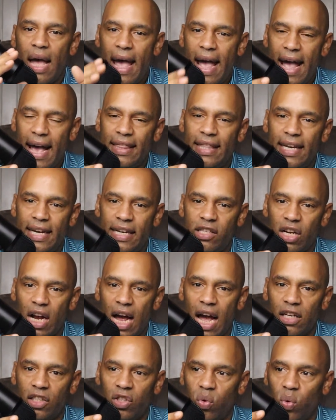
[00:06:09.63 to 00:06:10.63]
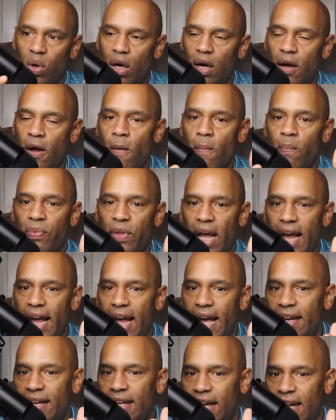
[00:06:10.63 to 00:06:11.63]
Anthony Joshua
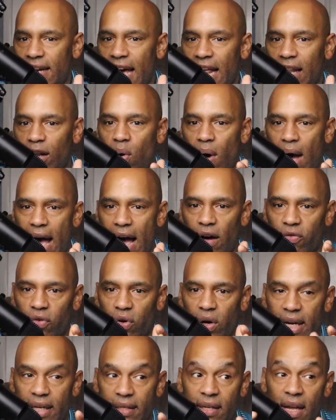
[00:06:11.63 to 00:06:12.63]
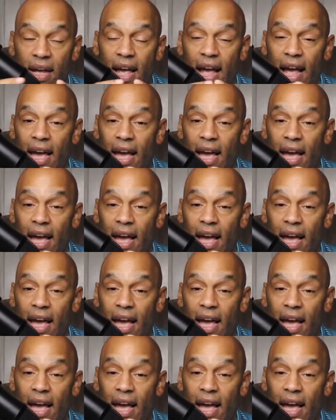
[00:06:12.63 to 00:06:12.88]
and Canelo Alvarez,